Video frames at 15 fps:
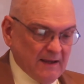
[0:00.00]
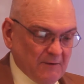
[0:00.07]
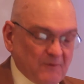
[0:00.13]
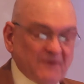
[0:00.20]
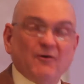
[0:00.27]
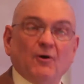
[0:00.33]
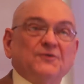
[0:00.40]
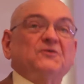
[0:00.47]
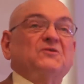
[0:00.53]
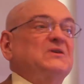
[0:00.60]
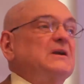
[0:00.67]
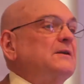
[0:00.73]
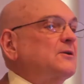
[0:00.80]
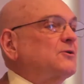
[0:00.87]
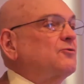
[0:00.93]
We've also
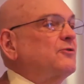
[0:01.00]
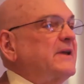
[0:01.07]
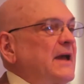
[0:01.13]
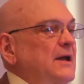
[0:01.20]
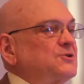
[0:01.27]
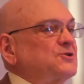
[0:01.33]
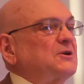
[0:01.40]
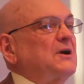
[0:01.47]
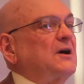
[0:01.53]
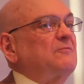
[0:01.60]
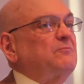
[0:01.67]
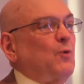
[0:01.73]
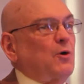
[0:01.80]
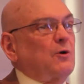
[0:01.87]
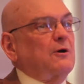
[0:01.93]
seen the creation
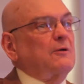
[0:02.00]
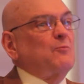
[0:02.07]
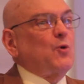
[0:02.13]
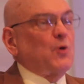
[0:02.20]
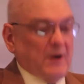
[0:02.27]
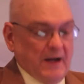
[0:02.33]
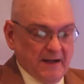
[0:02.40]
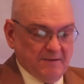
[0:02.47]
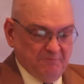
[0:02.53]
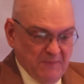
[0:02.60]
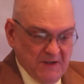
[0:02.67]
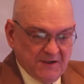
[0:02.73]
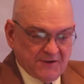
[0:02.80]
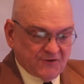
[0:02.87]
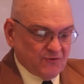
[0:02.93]
of more and more
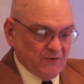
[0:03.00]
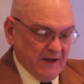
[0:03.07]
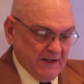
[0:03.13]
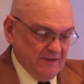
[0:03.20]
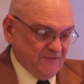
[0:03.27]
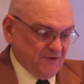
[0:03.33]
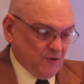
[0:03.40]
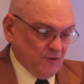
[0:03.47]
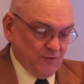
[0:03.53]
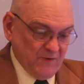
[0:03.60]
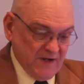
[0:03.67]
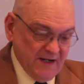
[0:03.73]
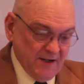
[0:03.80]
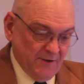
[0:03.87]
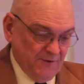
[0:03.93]
administrative
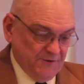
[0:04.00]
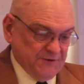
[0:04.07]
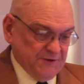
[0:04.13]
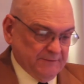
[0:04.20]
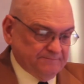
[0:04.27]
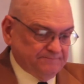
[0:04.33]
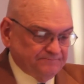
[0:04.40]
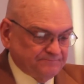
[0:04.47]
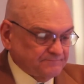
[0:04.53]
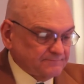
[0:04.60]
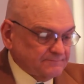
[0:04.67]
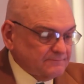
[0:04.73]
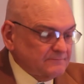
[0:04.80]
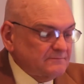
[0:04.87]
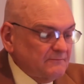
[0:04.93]
careers.
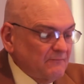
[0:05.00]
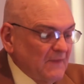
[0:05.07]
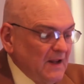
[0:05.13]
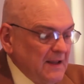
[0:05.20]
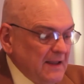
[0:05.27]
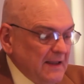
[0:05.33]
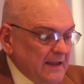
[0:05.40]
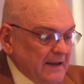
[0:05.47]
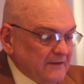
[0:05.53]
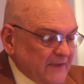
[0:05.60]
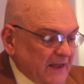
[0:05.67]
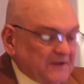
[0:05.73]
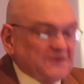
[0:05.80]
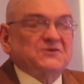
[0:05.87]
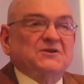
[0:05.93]

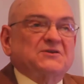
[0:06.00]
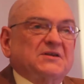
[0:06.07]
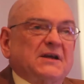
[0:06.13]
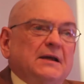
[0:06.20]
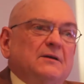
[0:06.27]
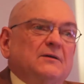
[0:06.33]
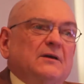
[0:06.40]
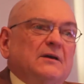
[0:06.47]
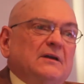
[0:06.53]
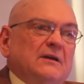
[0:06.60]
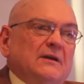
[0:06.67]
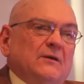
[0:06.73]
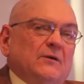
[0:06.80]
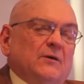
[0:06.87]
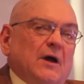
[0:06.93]
That is to say,
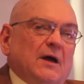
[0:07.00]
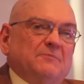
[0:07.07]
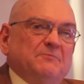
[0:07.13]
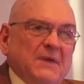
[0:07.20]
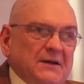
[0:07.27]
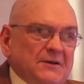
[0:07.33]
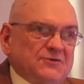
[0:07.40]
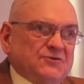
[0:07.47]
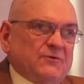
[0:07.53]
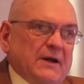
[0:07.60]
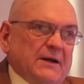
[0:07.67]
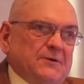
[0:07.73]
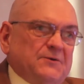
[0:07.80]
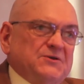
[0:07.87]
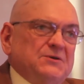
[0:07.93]

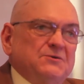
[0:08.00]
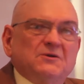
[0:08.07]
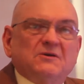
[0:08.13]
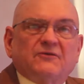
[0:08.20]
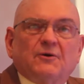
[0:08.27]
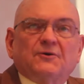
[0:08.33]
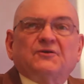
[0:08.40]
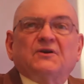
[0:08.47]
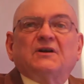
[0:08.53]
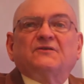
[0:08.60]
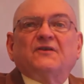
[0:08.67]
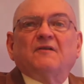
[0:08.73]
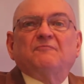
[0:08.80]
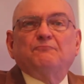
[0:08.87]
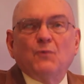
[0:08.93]
administrators in universities
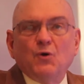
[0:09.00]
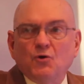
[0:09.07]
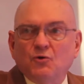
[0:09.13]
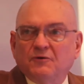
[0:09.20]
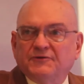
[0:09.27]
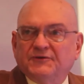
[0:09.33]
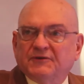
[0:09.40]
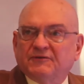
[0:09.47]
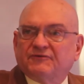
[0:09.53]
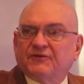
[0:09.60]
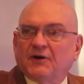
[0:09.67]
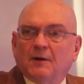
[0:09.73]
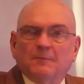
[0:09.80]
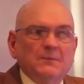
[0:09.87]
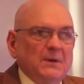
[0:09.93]
have moved
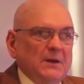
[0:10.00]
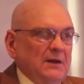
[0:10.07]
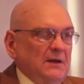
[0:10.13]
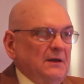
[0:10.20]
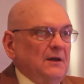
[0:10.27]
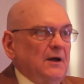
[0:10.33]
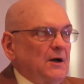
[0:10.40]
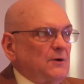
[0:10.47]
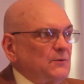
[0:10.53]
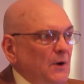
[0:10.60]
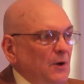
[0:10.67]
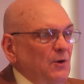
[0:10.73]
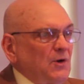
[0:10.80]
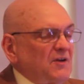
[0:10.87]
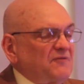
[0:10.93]
from a
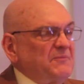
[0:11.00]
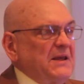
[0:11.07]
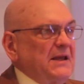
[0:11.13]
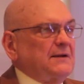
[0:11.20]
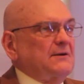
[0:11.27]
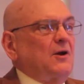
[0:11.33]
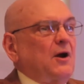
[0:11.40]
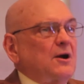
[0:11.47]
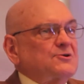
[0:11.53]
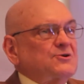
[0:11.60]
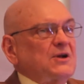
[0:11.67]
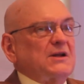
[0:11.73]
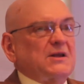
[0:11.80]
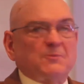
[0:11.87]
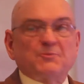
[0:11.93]
role of being
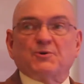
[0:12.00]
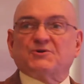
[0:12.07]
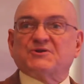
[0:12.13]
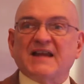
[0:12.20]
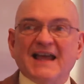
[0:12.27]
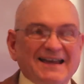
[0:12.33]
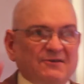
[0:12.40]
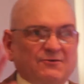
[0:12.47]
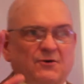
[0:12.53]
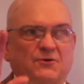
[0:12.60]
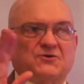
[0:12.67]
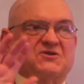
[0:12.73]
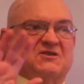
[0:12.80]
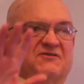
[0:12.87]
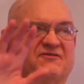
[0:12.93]
largely the
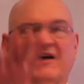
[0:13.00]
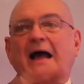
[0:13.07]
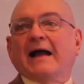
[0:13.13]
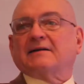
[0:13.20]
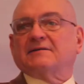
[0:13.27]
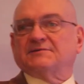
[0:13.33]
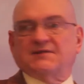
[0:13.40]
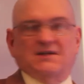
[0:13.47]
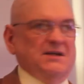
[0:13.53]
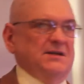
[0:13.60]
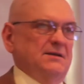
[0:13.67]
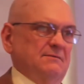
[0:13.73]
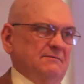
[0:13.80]
protectors of faculty.